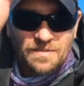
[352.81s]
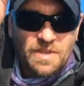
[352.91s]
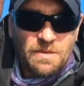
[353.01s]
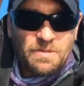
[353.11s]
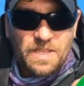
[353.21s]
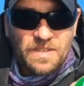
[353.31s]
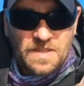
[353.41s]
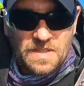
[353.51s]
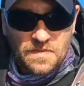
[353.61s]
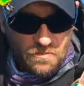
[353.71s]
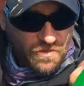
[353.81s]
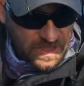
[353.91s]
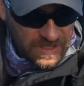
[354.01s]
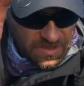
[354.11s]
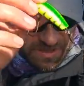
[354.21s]
Maybe because of the
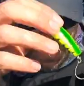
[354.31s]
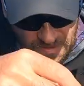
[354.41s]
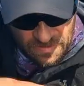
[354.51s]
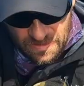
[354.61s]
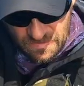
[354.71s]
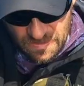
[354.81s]
rattle, I don't know.